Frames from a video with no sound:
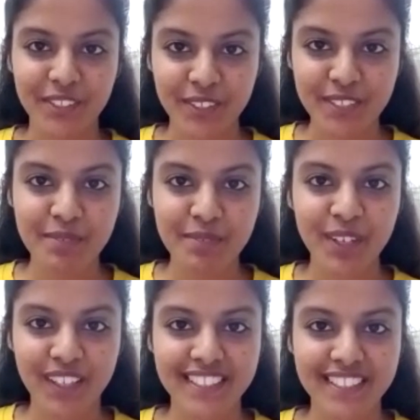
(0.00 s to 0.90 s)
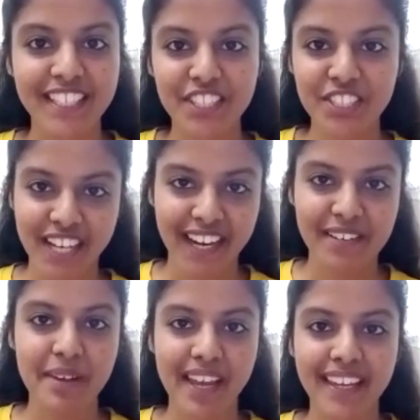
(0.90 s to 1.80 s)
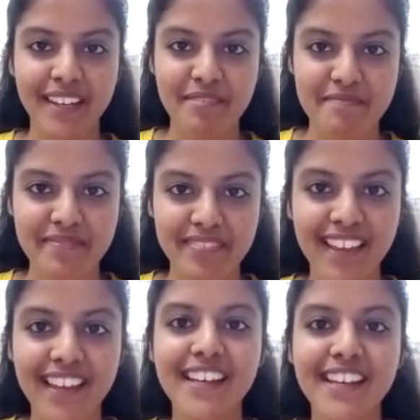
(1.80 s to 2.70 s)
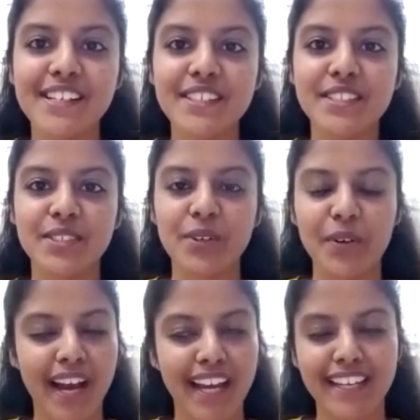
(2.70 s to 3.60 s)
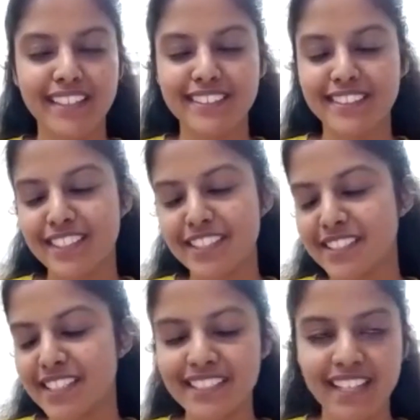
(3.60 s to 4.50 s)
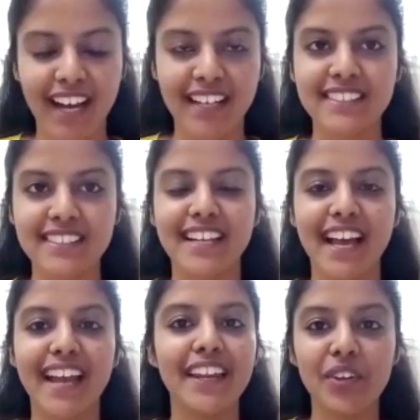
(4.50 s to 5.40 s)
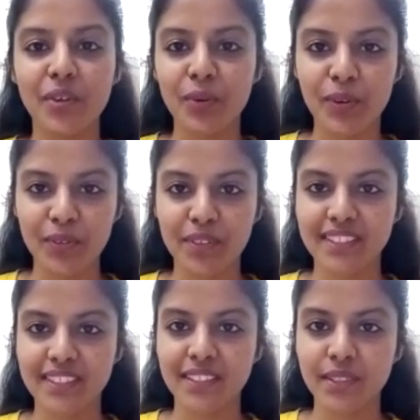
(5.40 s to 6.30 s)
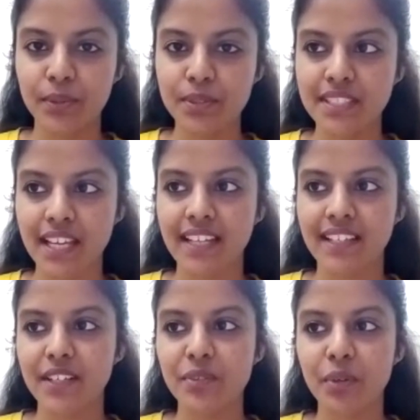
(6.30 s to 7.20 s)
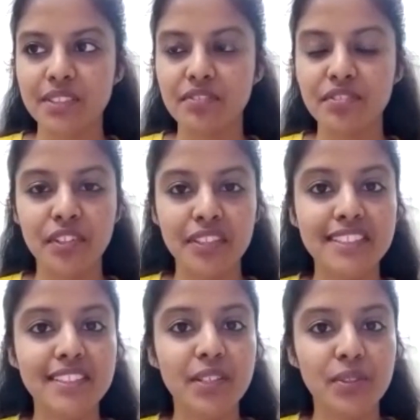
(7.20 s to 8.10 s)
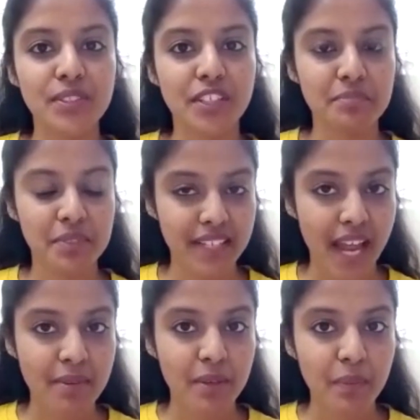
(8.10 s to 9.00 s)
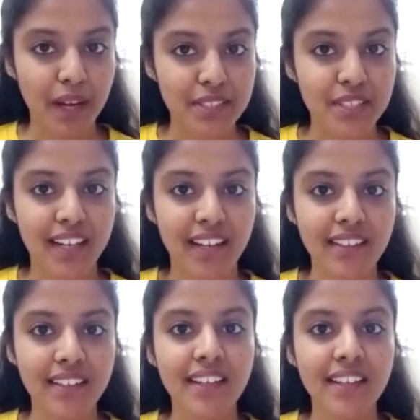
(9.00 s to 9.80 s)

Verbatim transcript: course because it is shared by him. So I just didn't ask and I enrolled over the course and it was the first course of programming Pathshala